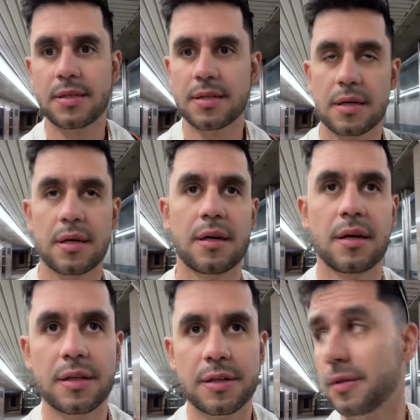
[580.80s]
is
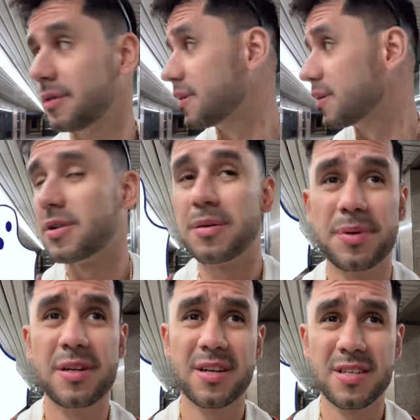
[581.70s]
a little
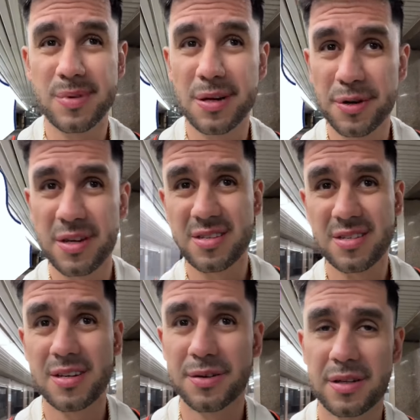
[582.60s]
creepy
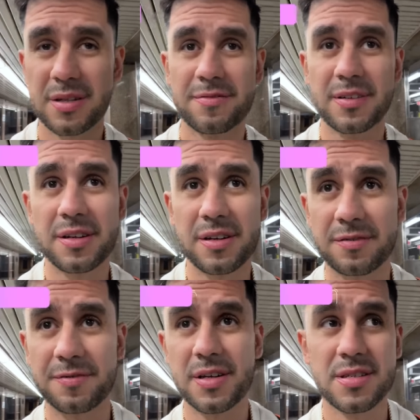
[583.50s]
experience here in the
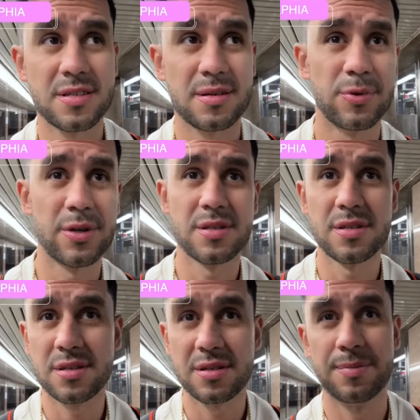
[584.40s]
Philadelphia subway
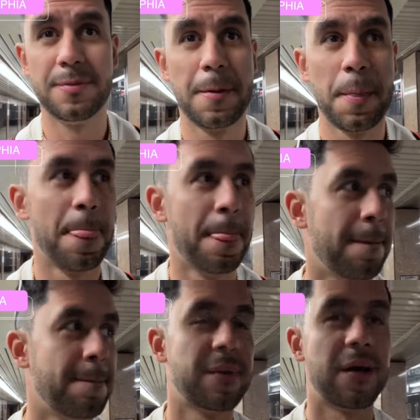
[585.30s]
system.
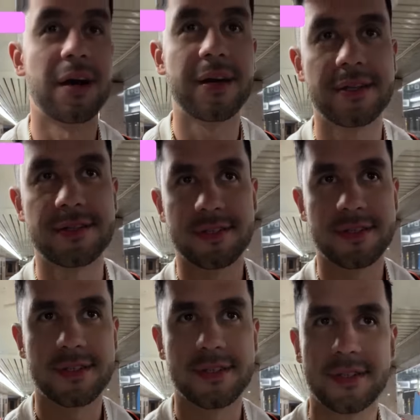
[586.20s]
It's